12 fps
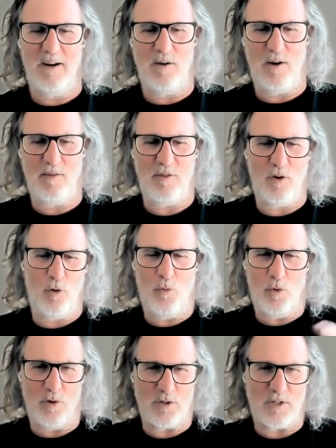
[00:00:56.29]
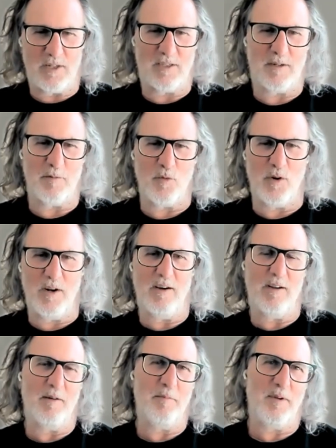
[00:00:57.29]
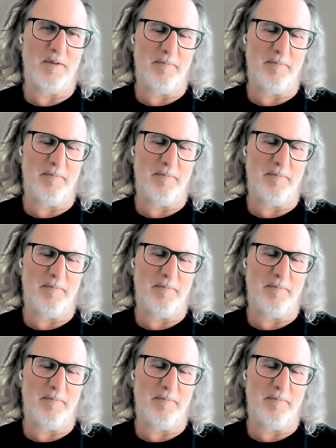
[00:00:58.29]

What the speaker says: have the whole water system redone.